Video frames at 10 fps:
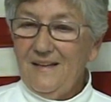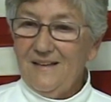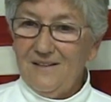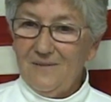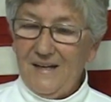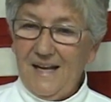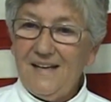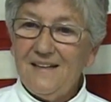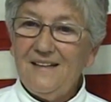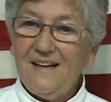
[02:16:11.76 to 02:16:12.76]
uh,
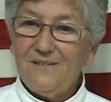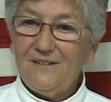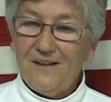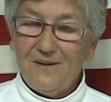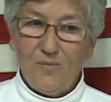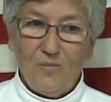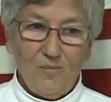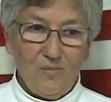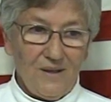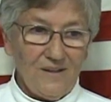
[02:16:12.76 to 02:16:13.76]
Manhattan, downtown
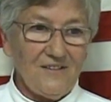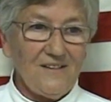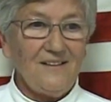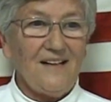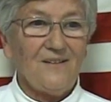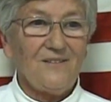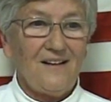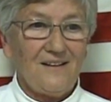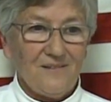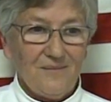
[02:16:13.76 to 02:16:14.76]
Boston,
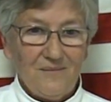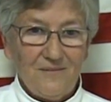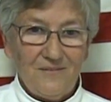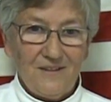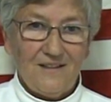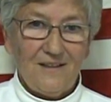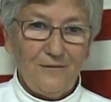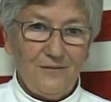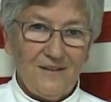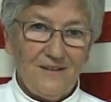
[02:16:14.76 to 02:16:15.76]
downtown
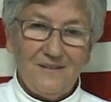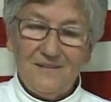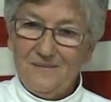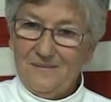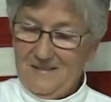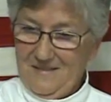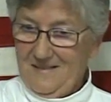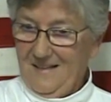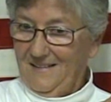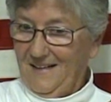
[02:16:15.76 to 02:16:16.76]
Philadelphia,
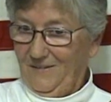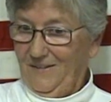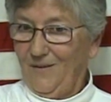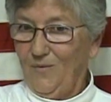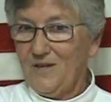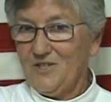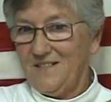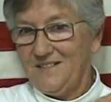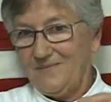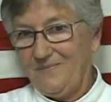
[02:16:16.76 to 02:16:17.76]
and downtown
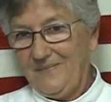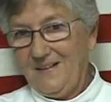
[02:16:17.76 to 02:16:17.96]
Washington.